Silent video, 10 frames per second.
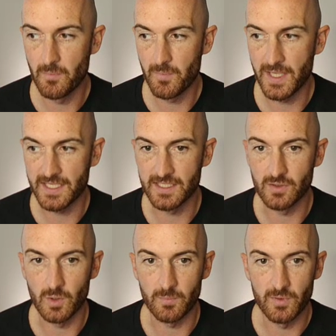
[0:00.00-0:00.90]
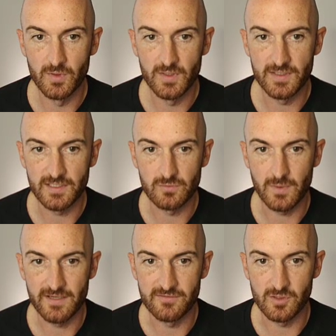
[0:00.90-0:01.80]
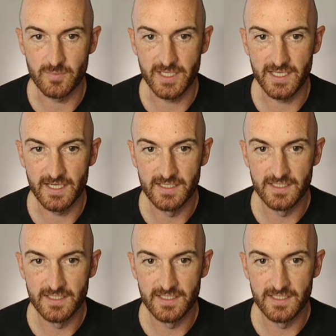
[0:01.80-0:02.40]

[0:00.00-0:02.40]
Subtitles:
picking up this waveform here.